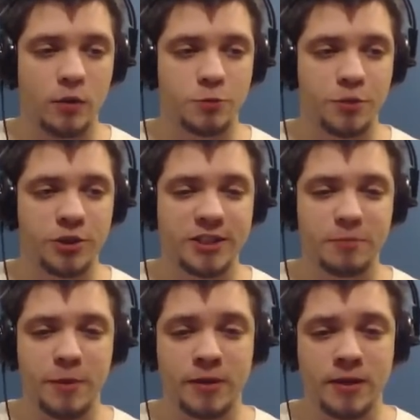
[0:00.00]
I was
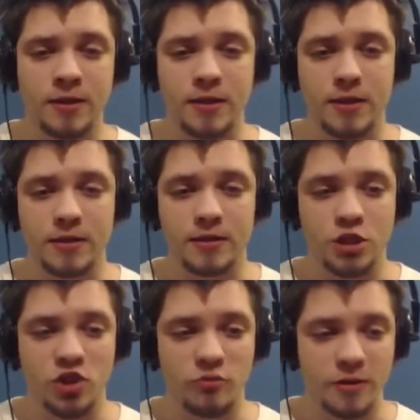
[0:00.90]
participating in the
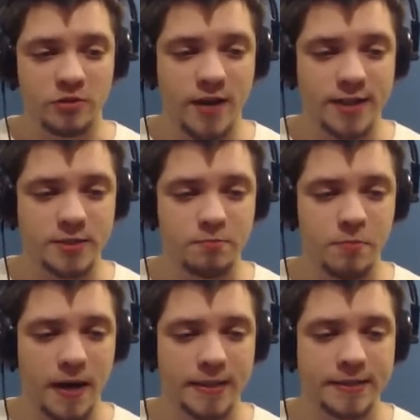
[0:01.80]
achievement race,
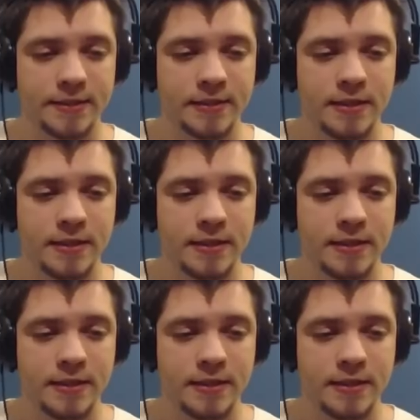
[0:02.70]
but